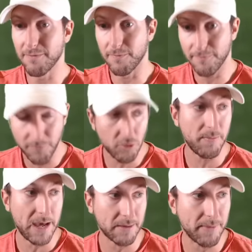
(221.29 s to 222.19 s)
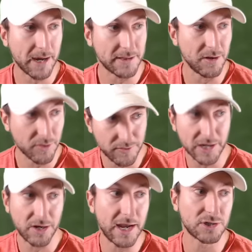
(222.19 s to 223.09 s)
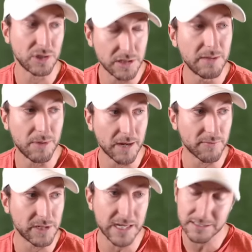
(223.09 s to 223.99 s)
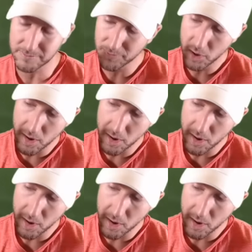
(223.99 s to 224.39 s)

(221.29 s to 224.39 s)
have a fullback back there that could actually lead block for Taysom.